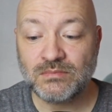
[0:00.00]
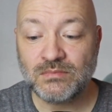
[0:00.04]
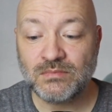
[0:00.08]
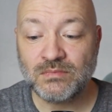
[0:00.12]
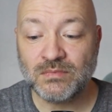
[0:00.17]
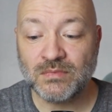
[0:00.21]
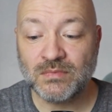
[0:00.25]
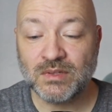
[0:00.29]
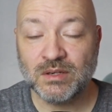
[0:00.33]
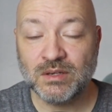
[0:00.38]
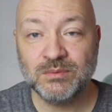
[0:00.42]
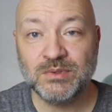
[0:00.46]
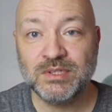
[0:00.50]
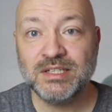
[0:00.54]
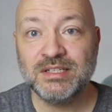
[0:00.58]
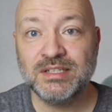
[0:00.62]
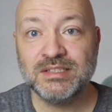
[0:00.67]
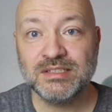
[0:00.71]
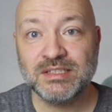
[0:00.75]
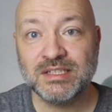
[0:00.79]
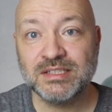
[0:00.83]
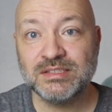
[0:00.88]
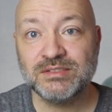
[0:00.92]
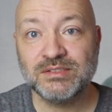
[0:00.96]
and we need to
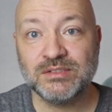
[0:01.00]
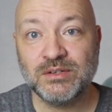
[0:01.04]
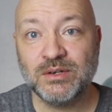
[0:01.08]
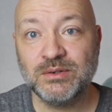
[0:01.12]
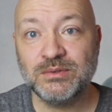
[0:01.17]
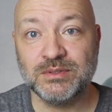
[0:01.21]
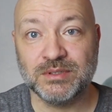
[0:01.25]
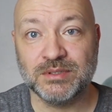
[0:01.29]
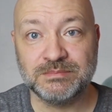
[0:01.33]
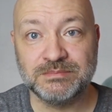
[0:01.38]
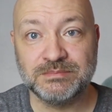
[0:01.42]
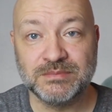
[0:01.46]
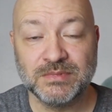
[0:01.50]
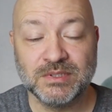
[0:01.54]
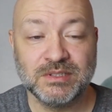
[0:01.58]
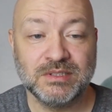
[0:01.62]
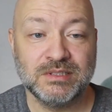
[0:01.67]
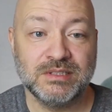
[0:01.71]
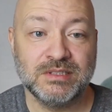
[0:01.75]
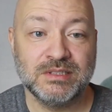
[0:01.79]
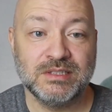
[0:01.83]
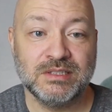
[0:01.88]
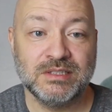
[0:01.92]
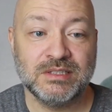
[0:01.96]
get to know him,
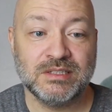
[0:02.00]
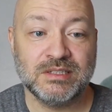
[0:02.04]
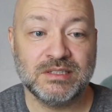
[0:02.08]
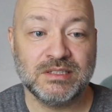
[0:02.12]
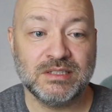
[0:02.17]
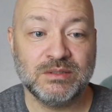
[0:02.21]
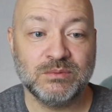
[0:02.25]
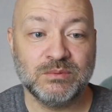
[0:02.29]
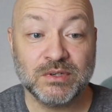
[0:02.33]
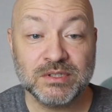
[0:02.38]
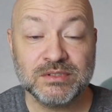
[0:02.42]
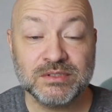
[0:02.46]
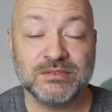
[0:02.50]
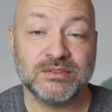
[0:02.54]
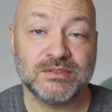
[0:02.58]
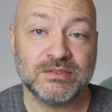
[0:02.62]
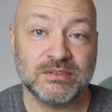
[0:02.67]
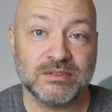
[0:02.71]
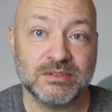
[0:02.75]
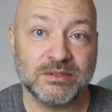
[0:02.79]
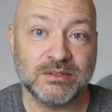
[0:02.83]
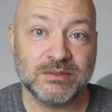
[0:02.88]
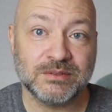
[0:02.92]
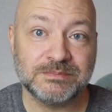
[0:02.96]
and he wants us to
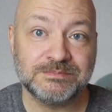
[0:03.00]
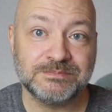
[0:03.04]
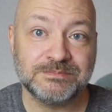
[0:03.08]
know him.